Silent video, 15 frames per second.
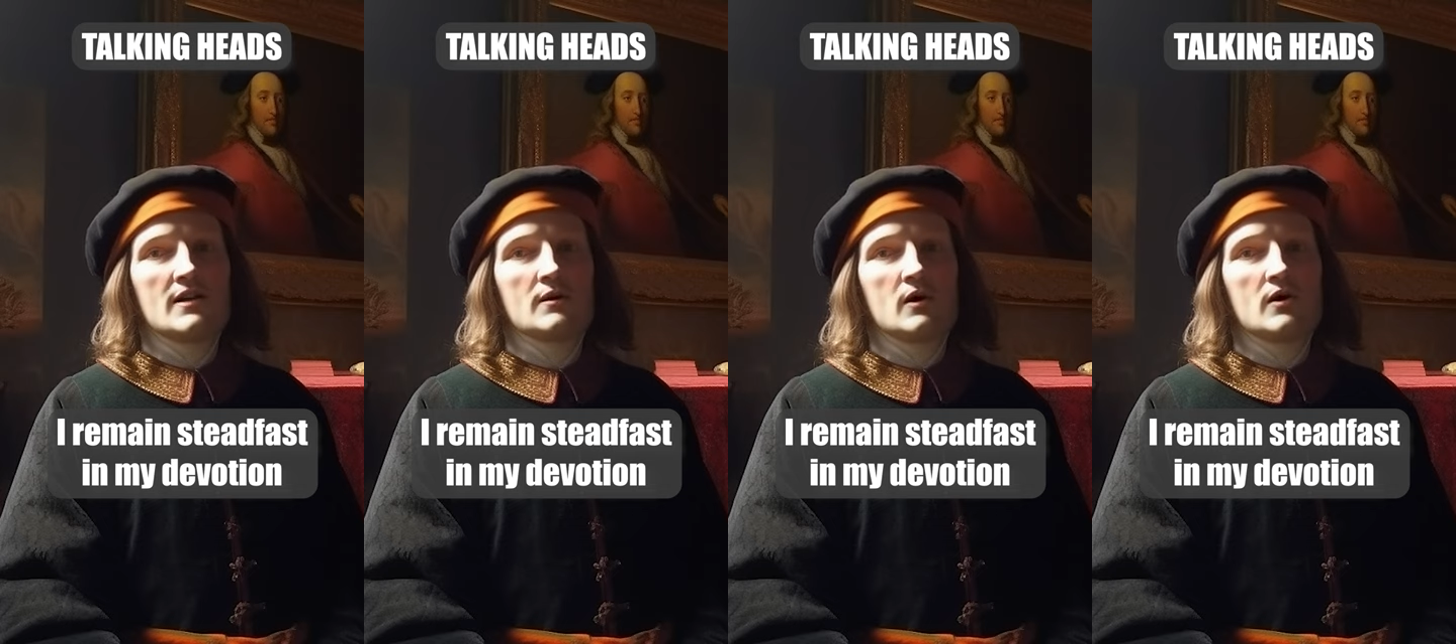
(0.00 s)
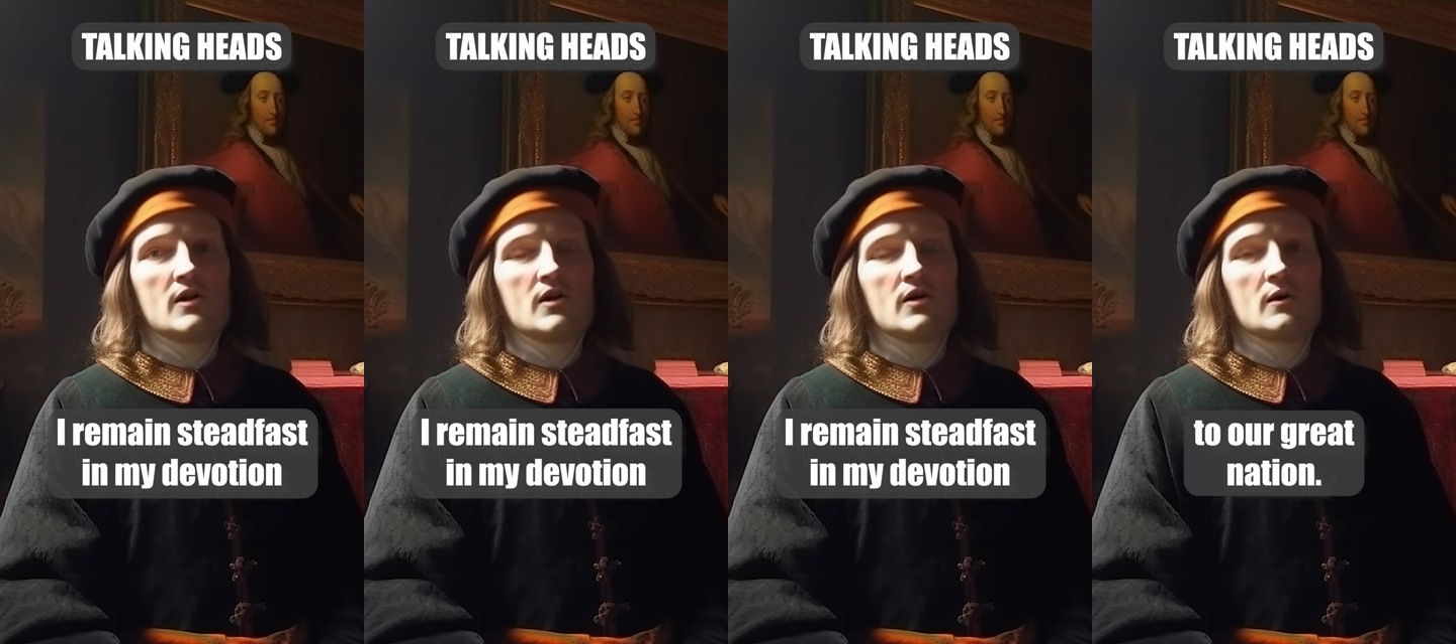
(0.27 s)

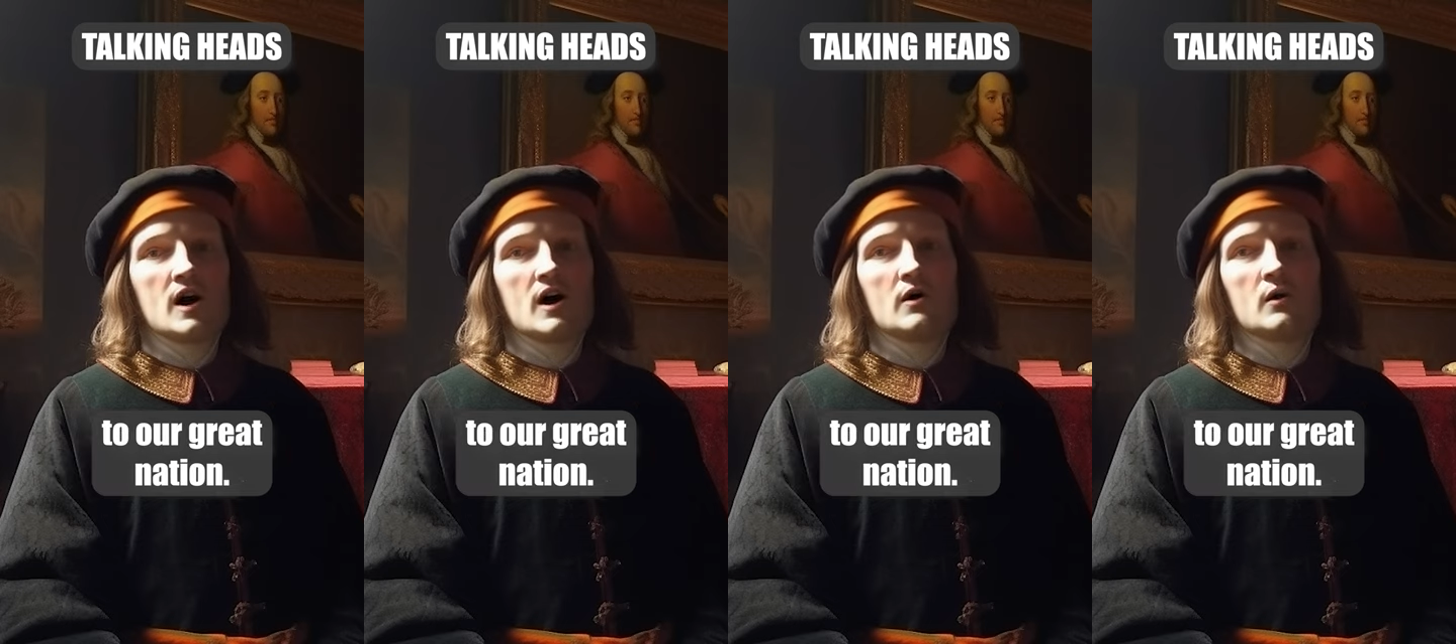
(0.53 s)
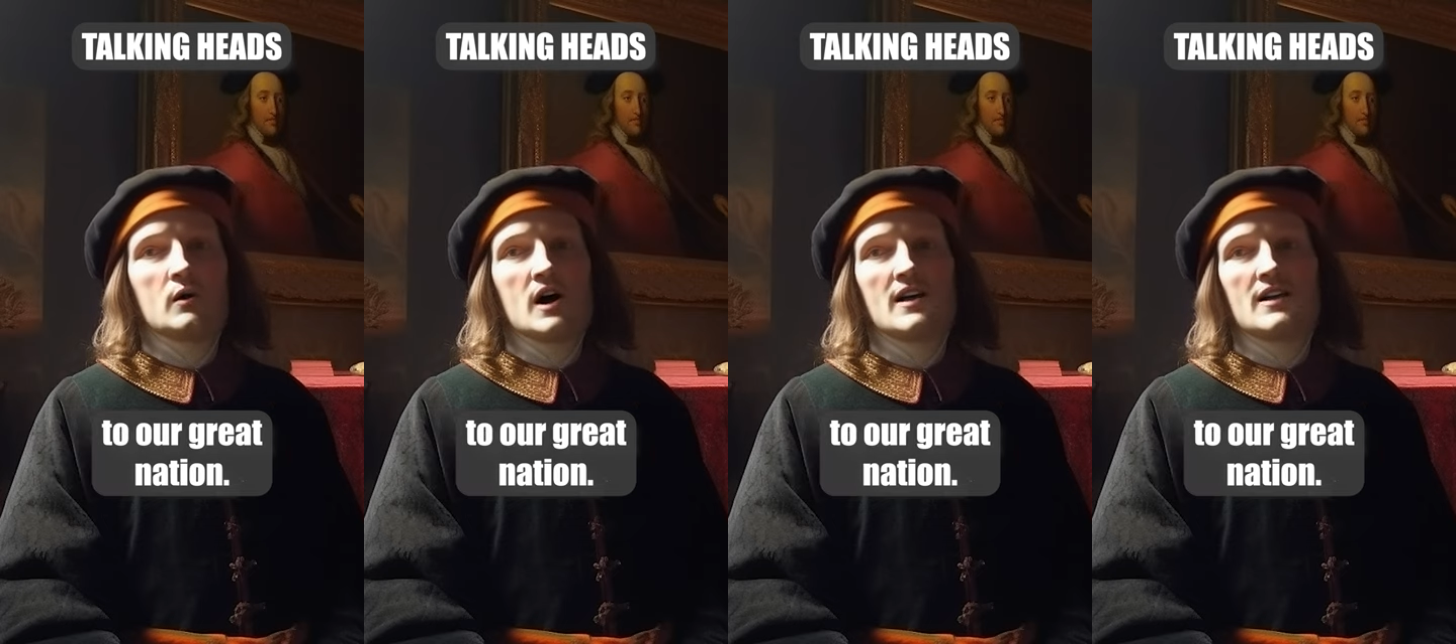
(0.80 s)
devotion to
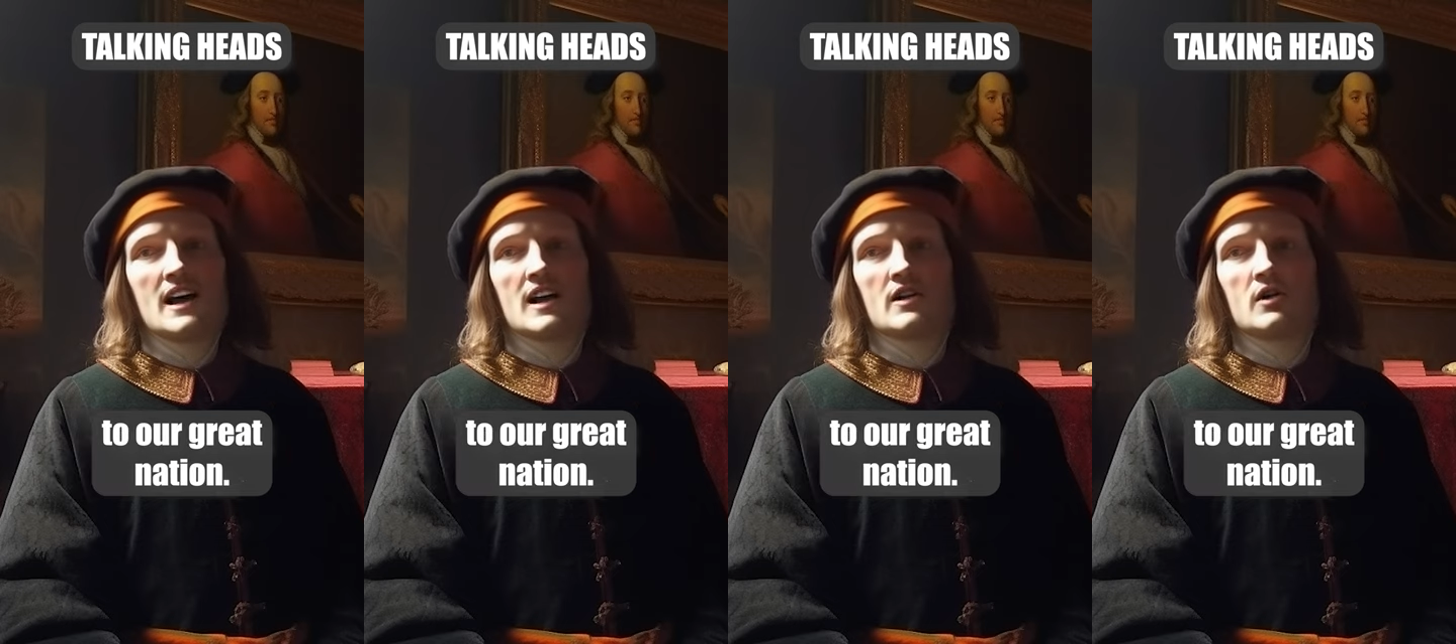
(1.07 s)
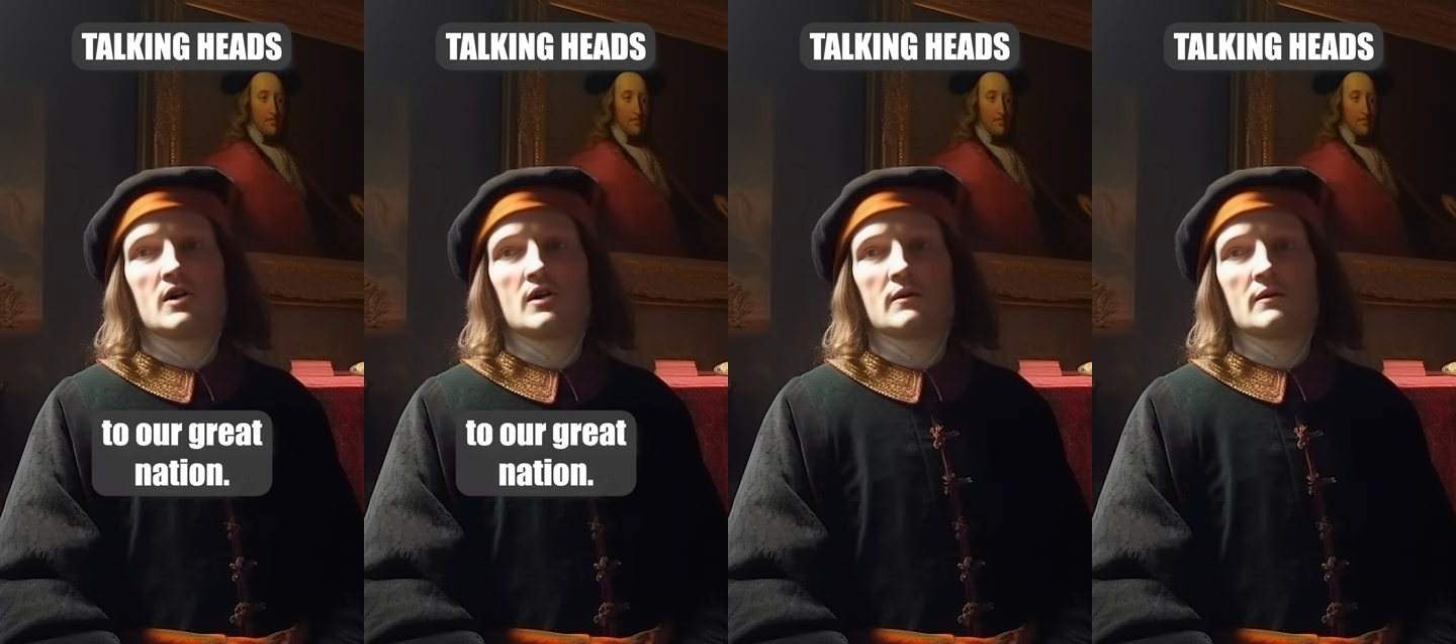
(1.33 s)
our great
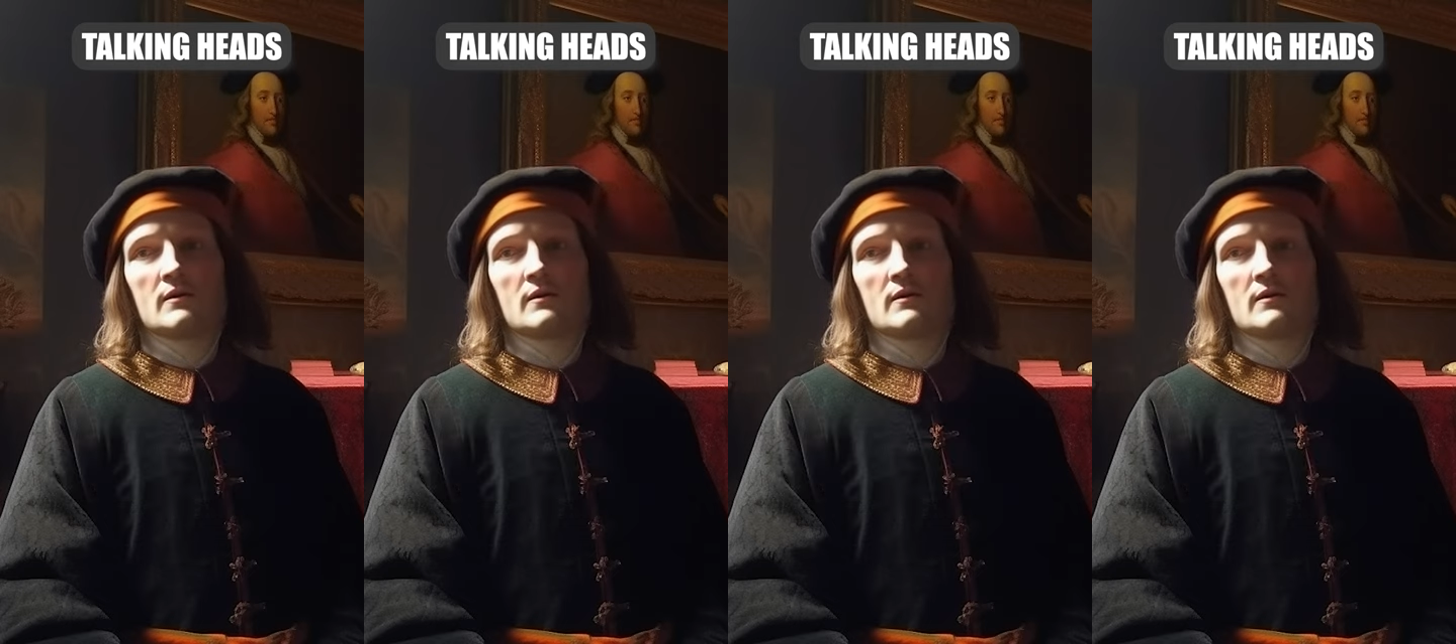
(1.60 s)
nation.